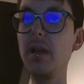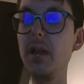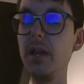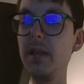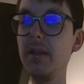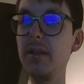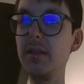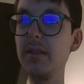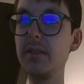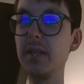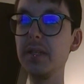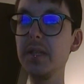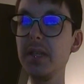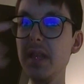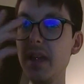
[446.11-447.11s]
Uh,
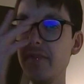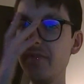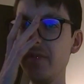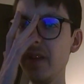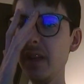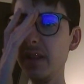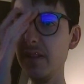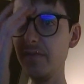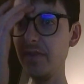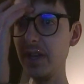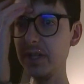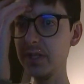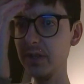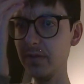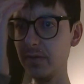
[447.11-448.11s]
doesn't that fly in the
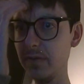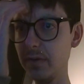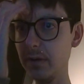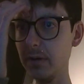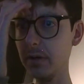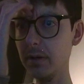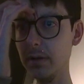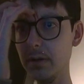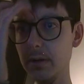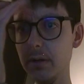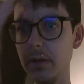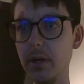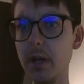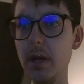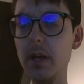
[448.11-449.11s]
face of
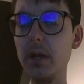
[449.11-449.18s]
your